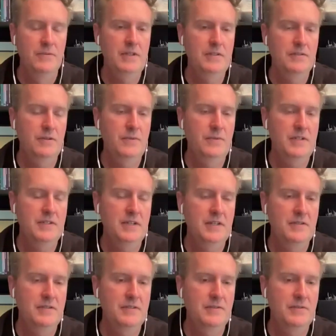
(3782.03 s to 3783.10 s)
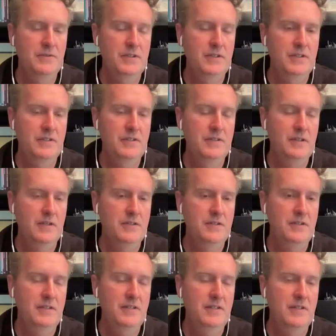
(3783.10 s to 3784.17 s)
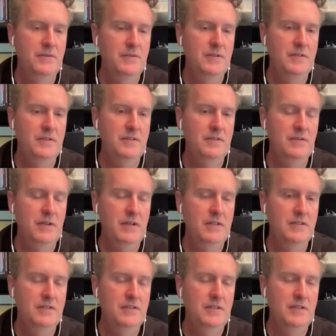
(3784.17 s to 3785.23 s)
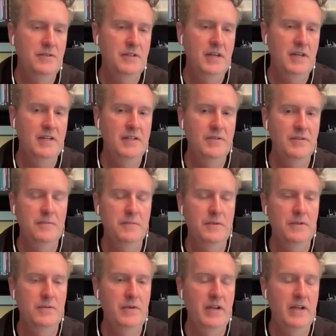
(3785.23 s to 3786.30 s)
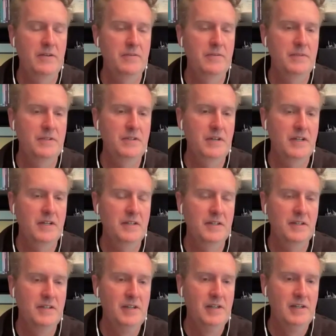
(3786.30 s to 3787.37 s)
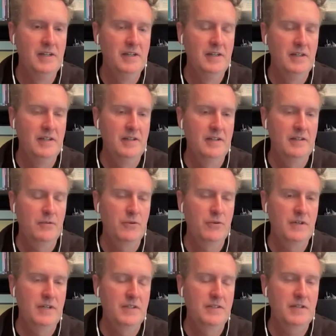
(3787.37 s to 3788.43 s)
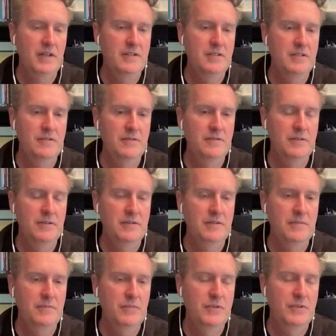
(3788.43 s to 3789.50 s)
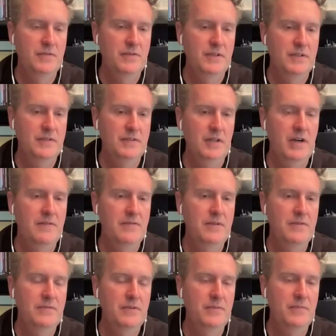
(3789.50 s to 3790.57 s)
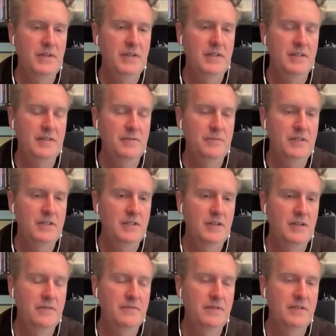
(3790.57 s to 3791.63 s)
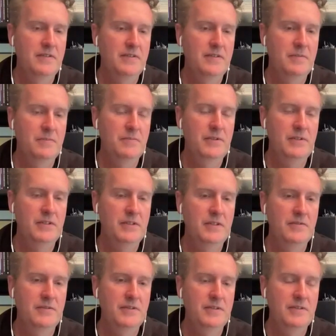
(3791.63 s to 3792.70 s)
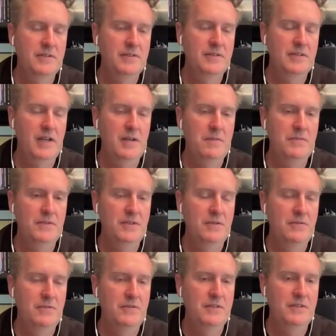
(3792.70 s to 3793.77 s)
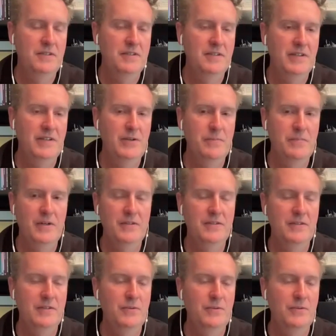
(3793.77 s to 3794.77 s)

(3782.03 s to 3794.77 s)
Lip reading: Thank you so much. That was a really good discussion, and it was great to see you again. I know it's been a while. We've been trying to coordinate schedules with most of us traveling for a bit and you being off in completely different time zones and other parts of